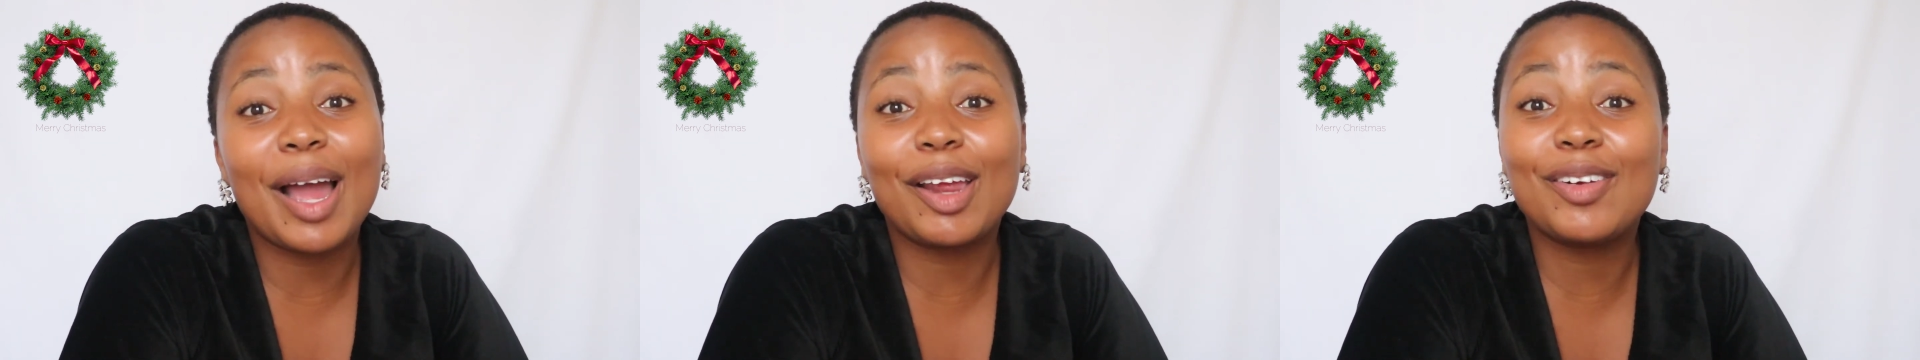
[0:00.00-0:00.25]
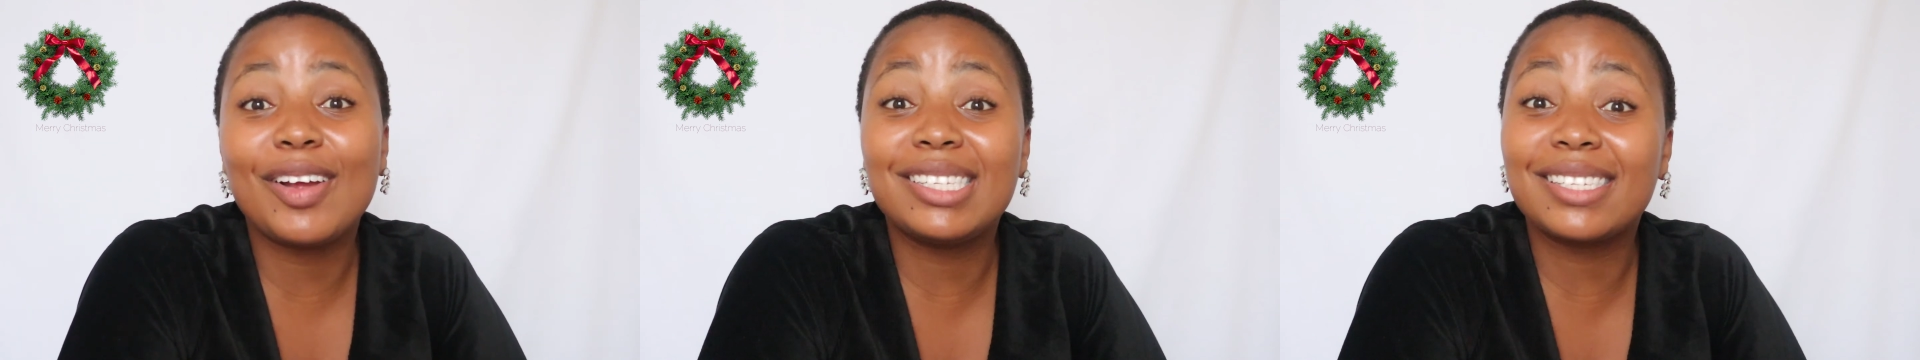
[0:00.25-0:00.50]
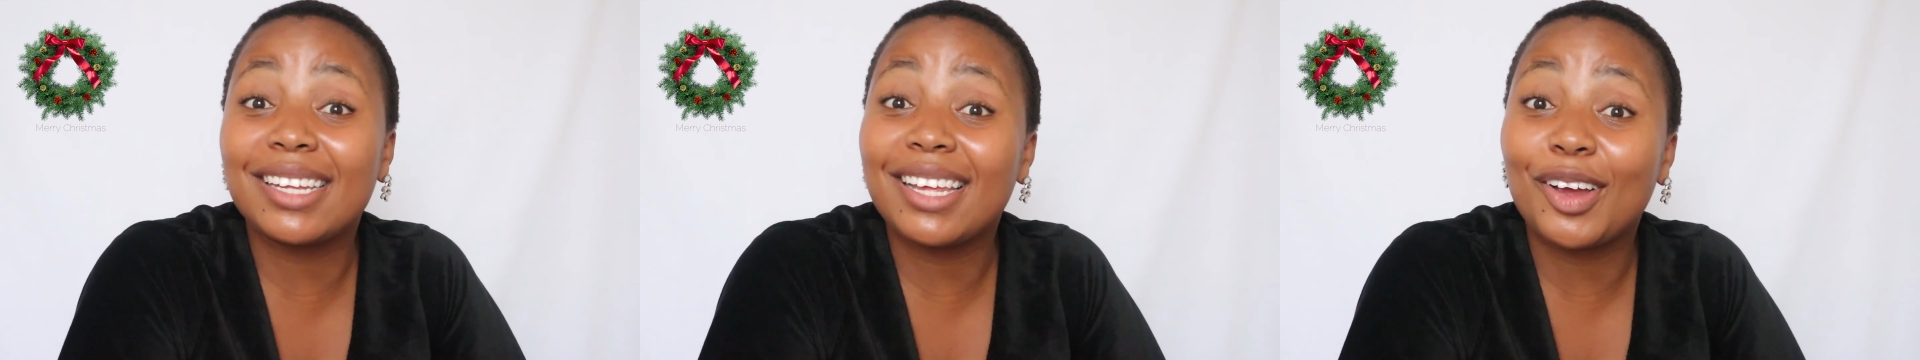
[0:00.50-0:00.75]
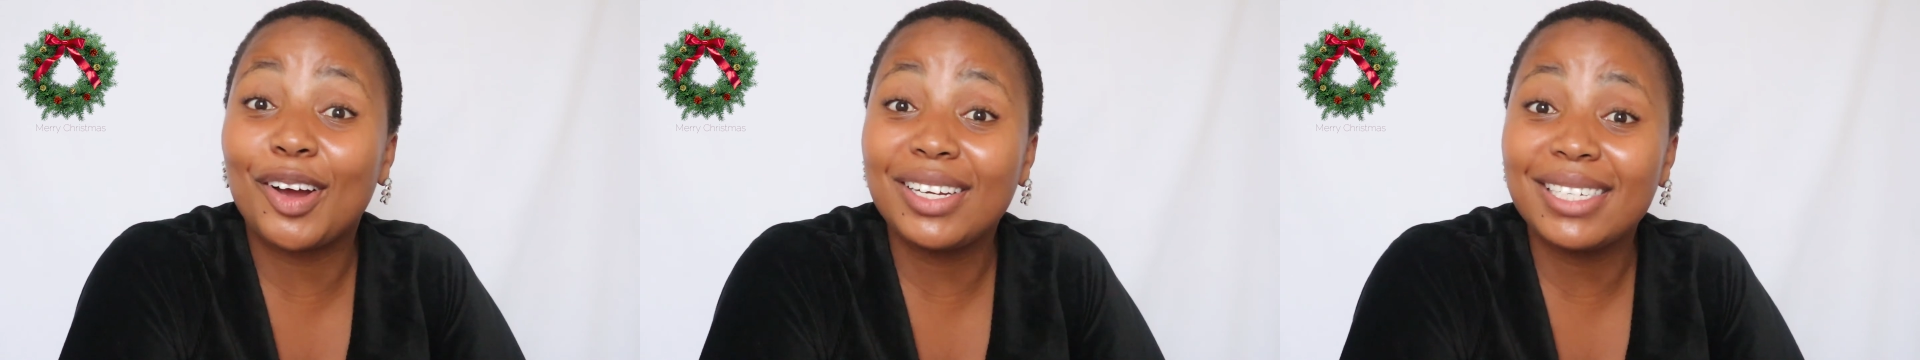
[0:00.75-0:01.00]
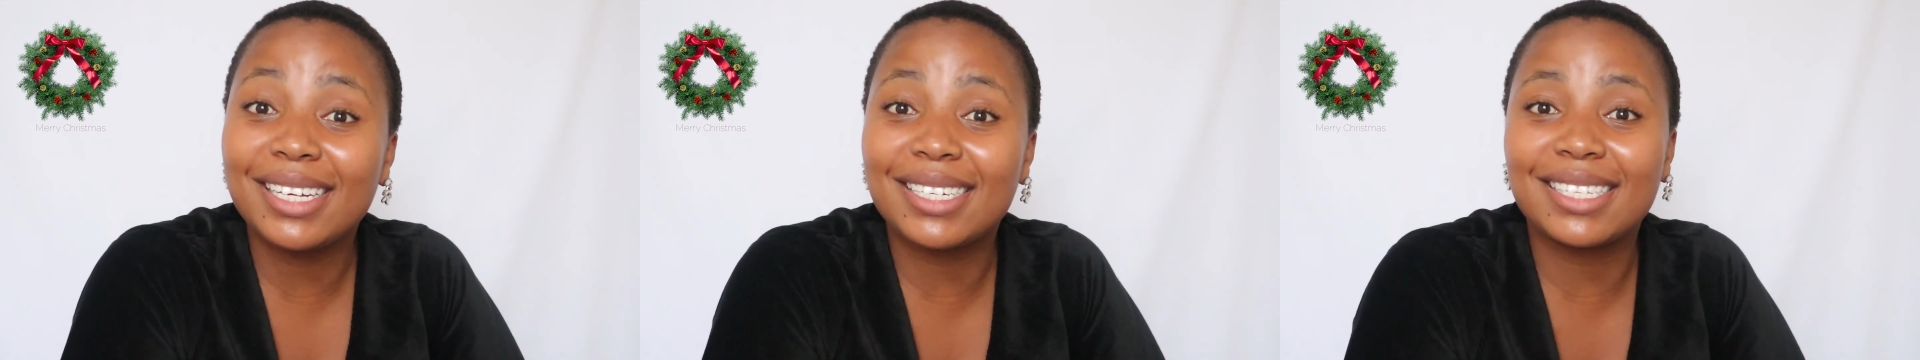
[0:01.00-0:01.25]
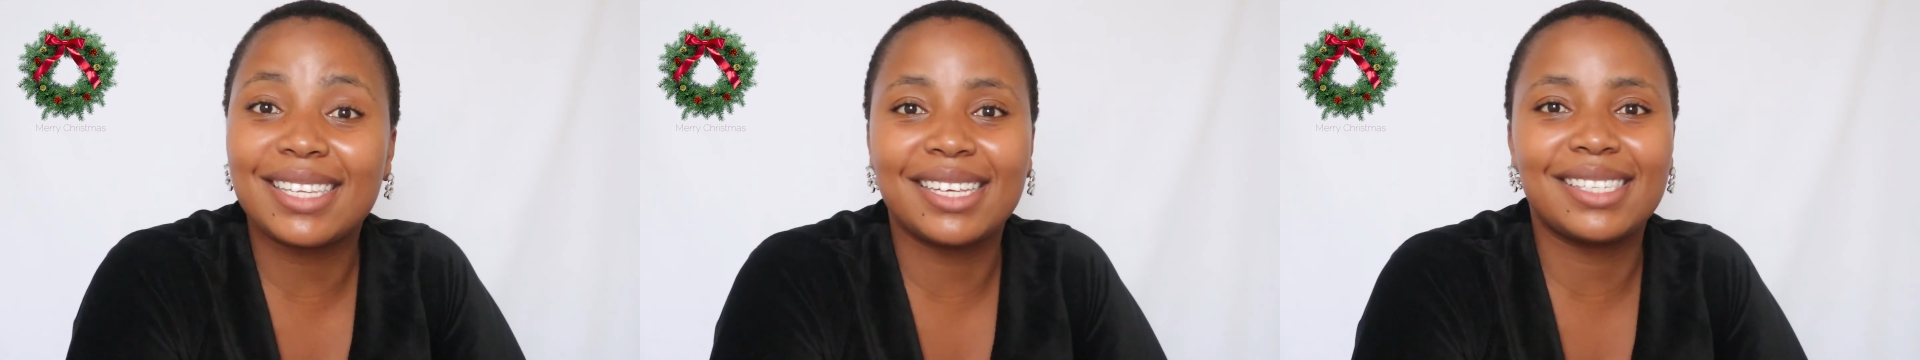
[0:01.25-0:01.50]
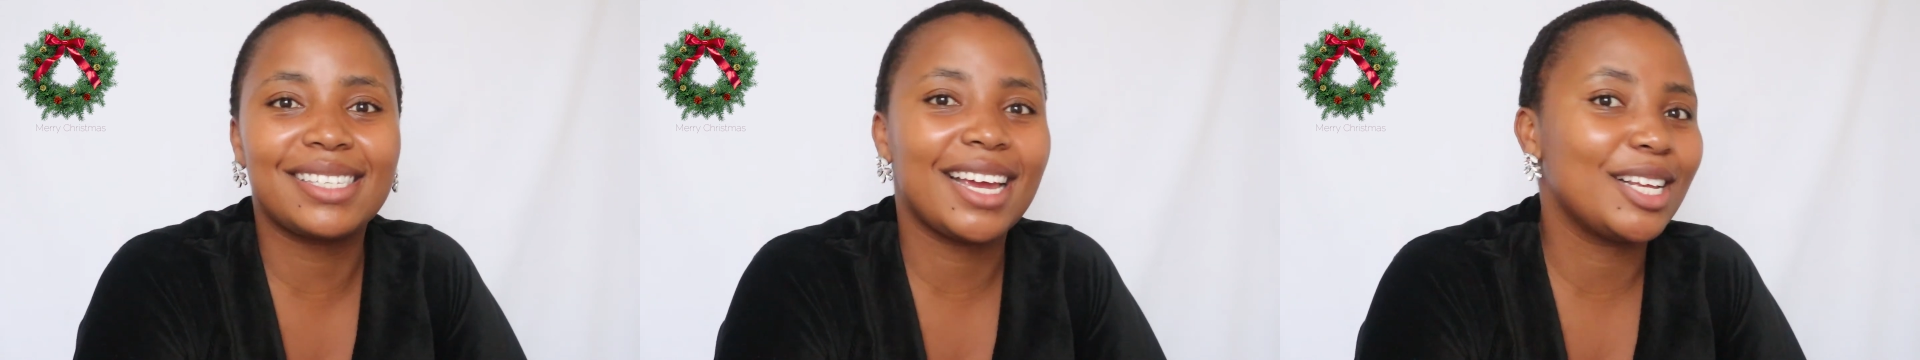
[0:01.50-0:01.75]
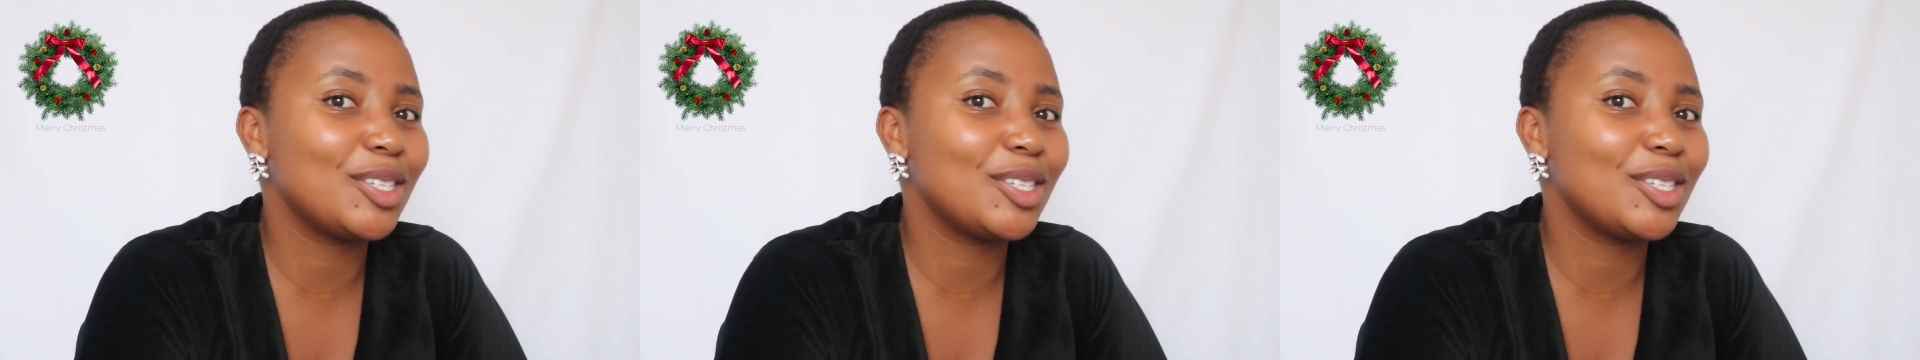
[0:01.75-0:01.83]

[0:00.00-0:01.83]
I create skincare content, as I said.